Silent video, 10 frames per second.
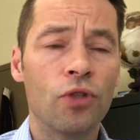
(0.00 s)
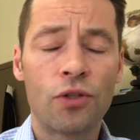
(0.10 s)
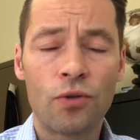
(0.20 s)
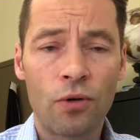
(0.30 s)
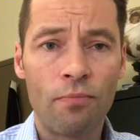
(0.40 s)

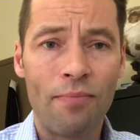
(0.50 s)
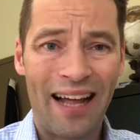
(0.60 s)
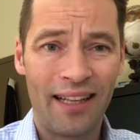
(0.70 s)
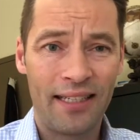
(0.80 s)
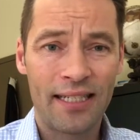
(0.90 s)
restore
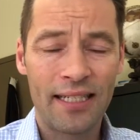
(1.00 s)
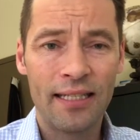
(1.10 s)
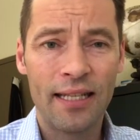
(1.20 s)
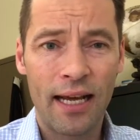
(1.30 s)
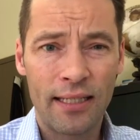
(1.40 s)
balance
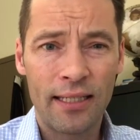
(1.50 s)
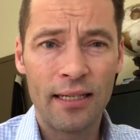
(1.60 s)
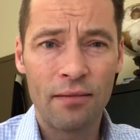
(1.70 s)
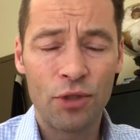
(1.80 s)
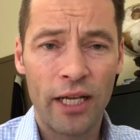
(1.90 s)
in that
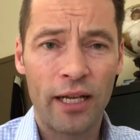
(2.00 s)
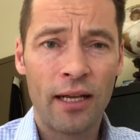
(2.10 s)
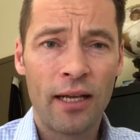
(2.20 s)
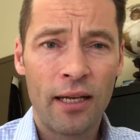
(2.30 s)
TMJ